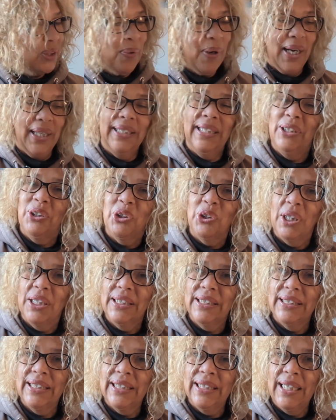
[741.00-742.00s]
quite an
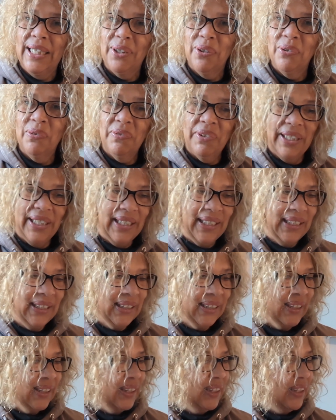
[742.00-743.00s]
interesting little
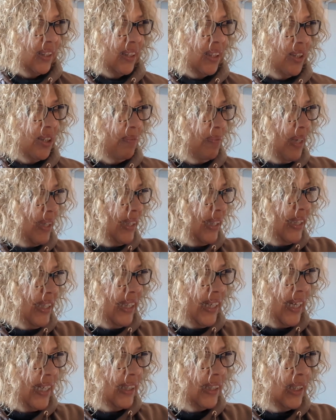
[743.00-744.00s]
read. And then you
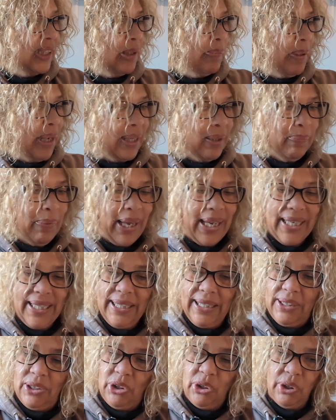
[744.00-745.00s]
get to the back
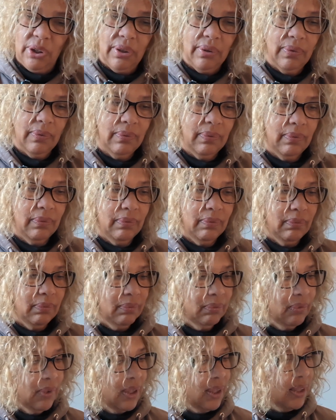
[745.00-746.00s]
page.
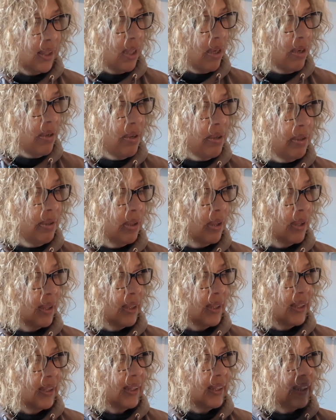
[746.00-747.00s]
So
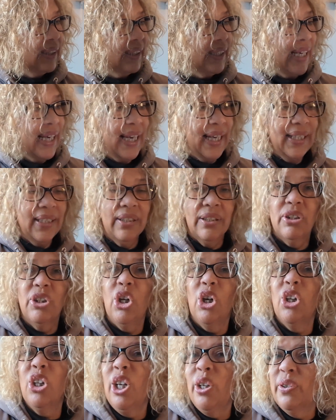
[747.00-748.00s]
yeah,
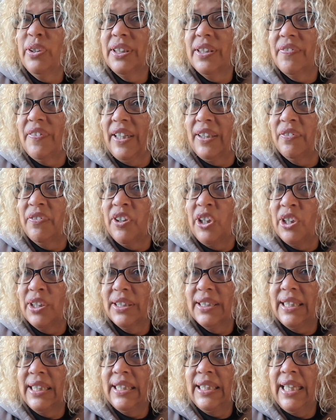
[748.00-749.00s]
not loads of
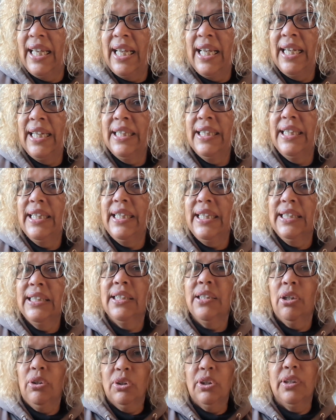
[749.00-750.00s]
adverts in there. It
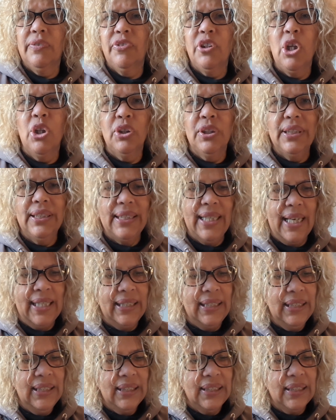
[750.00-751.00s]
is lots of
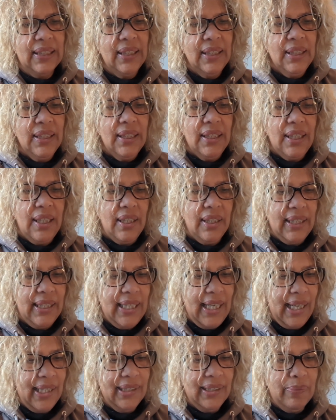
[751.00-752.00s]
content and a
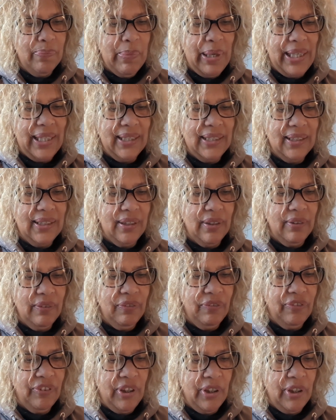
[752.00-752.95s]
nice mix of